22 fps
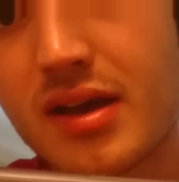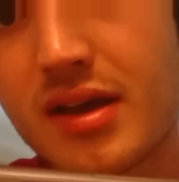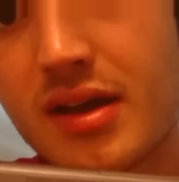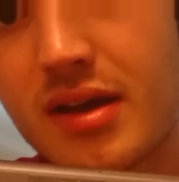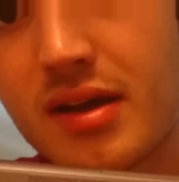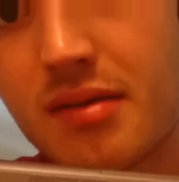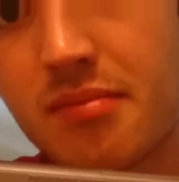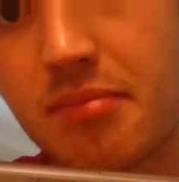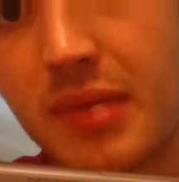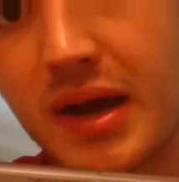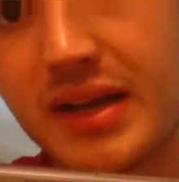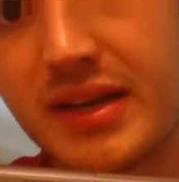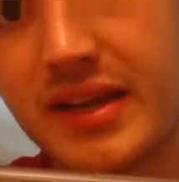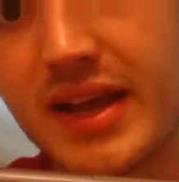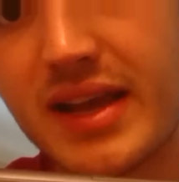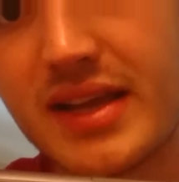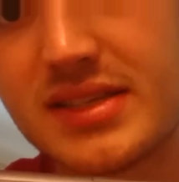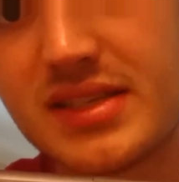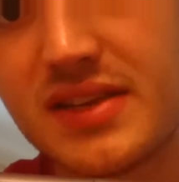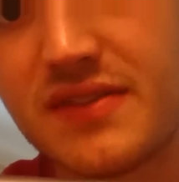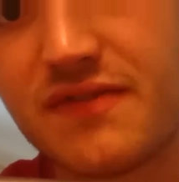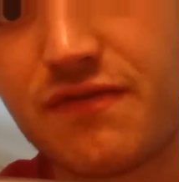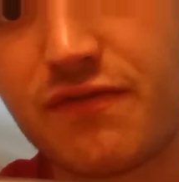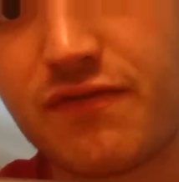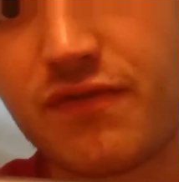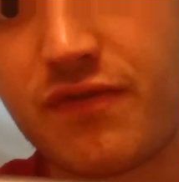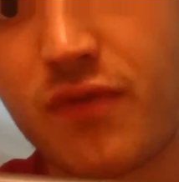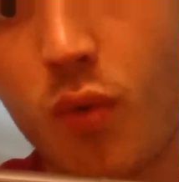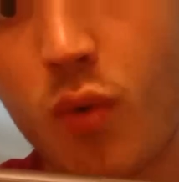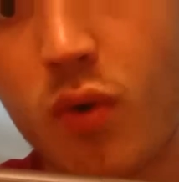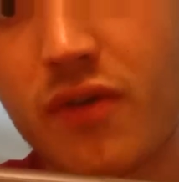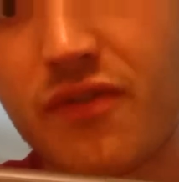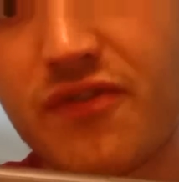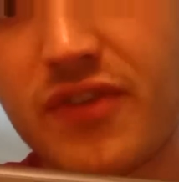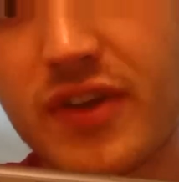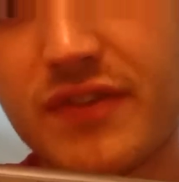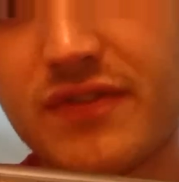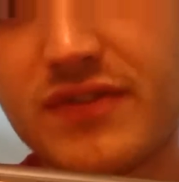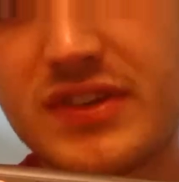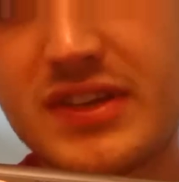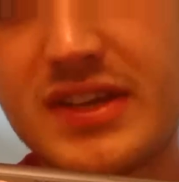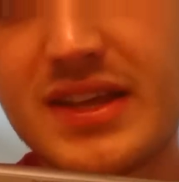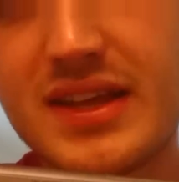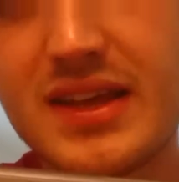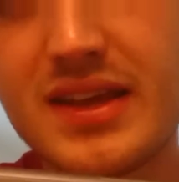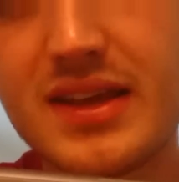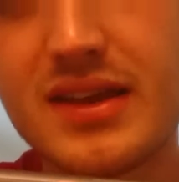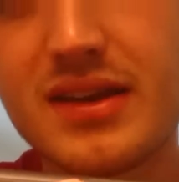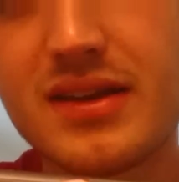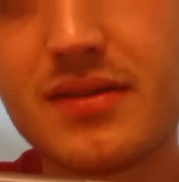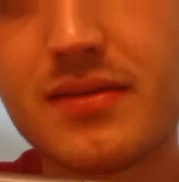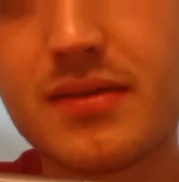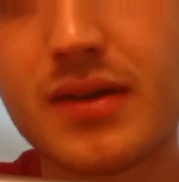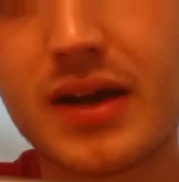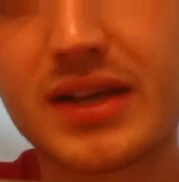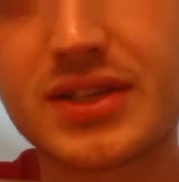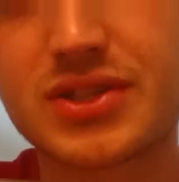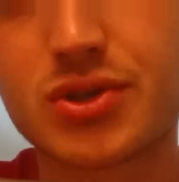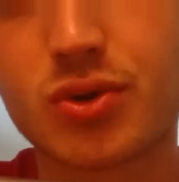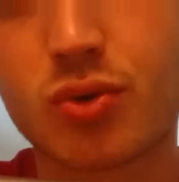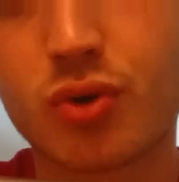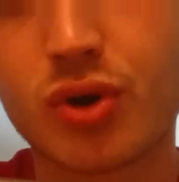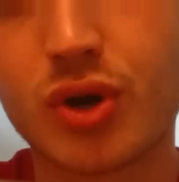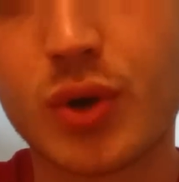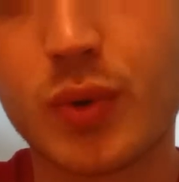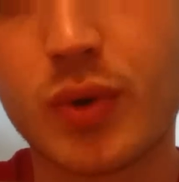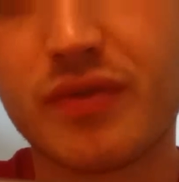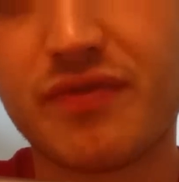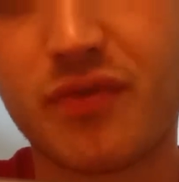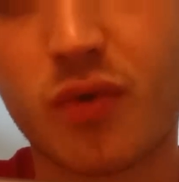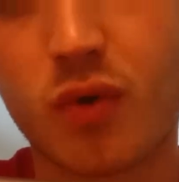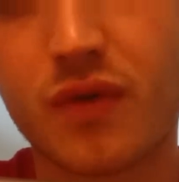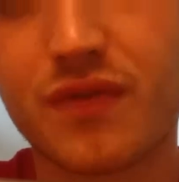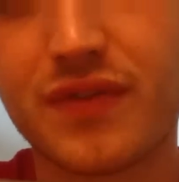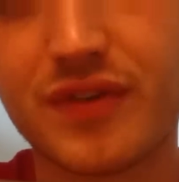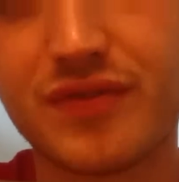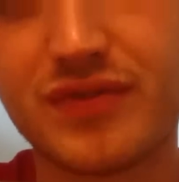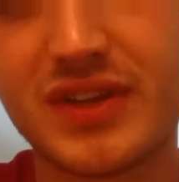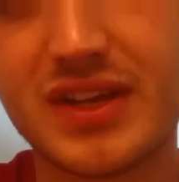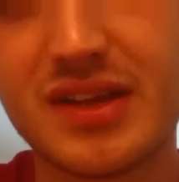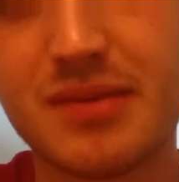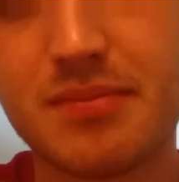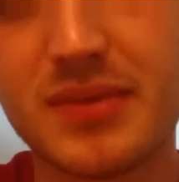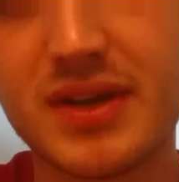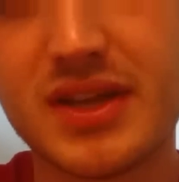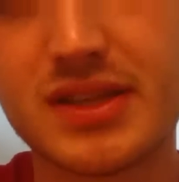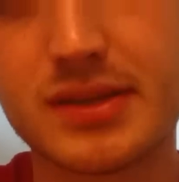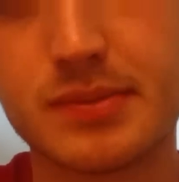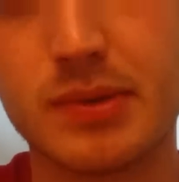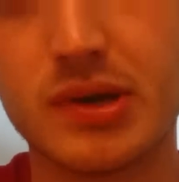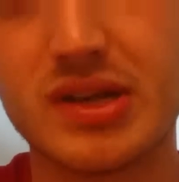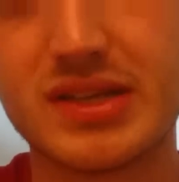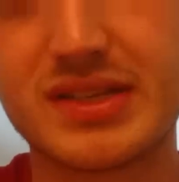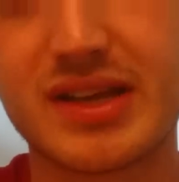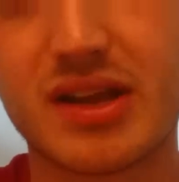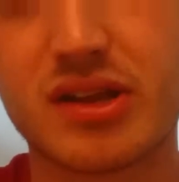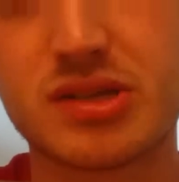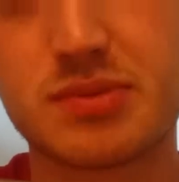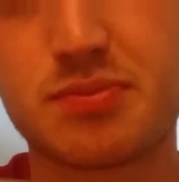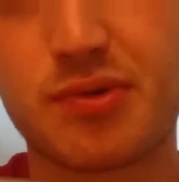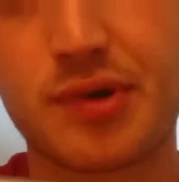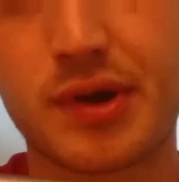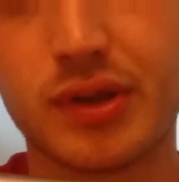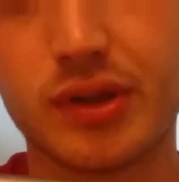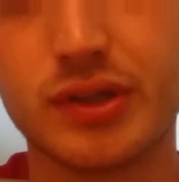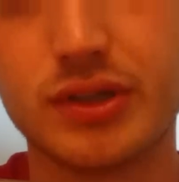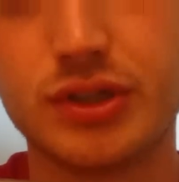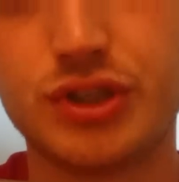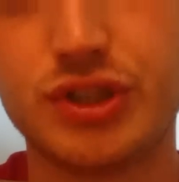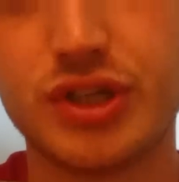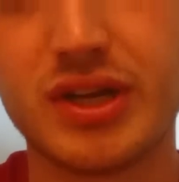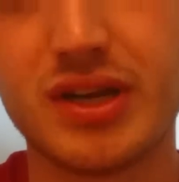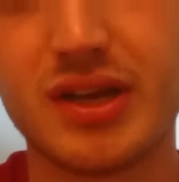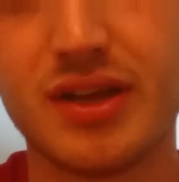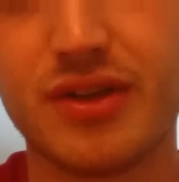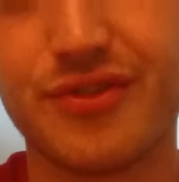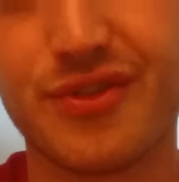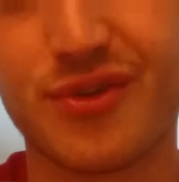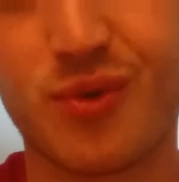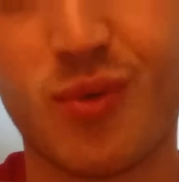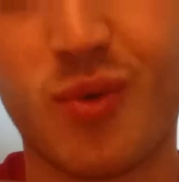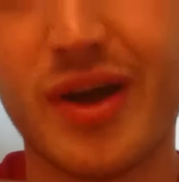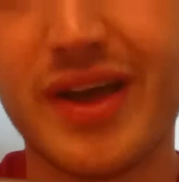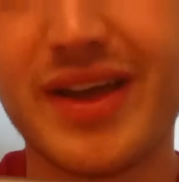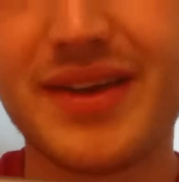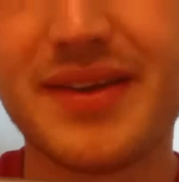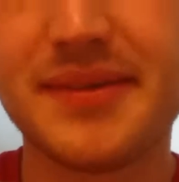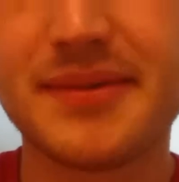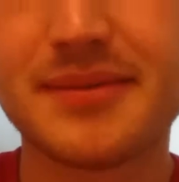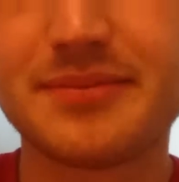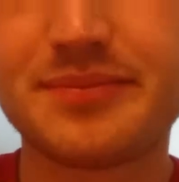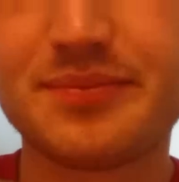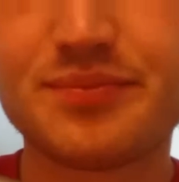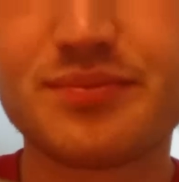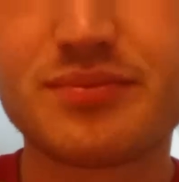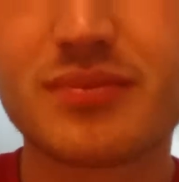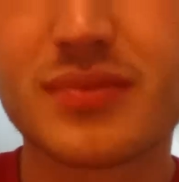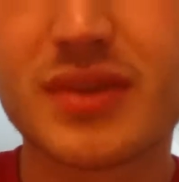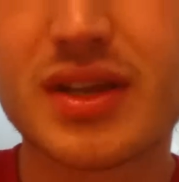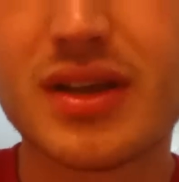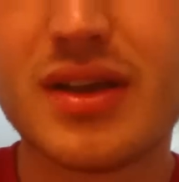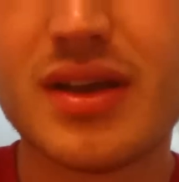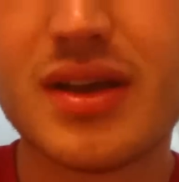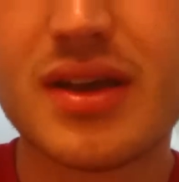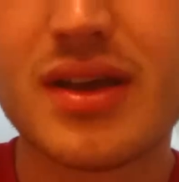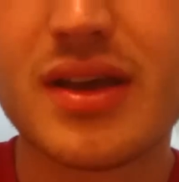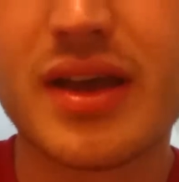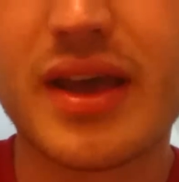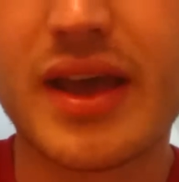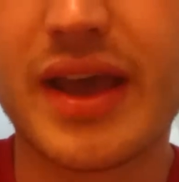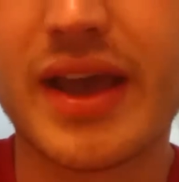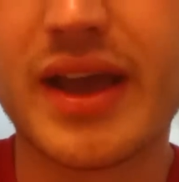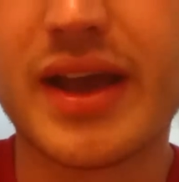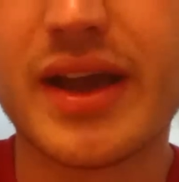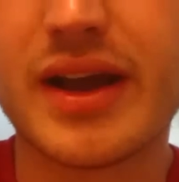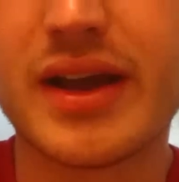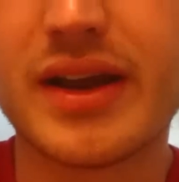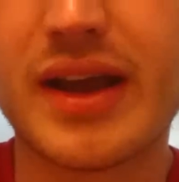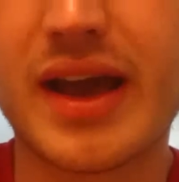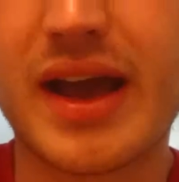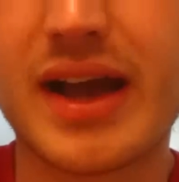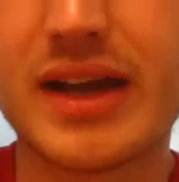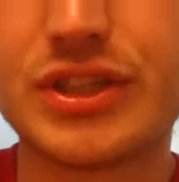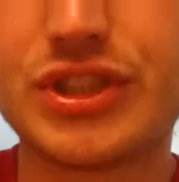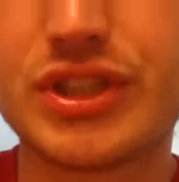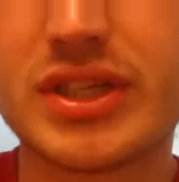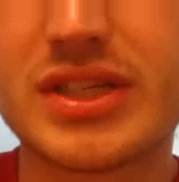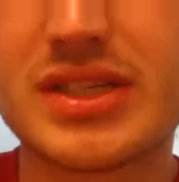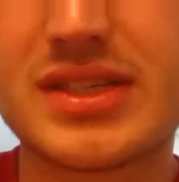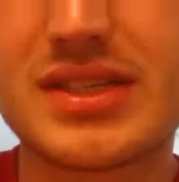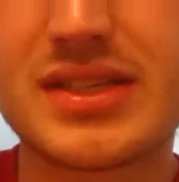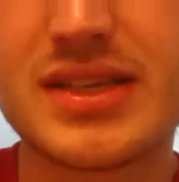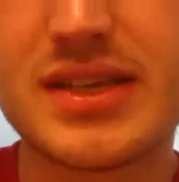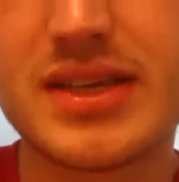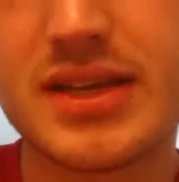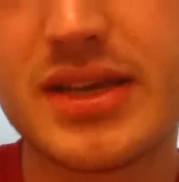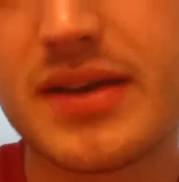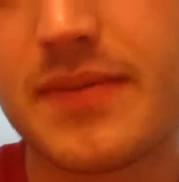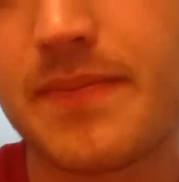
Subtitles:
by Daisy 415. I still don't know what 415 means, but it sounds pretty legit either way. And as you can see, it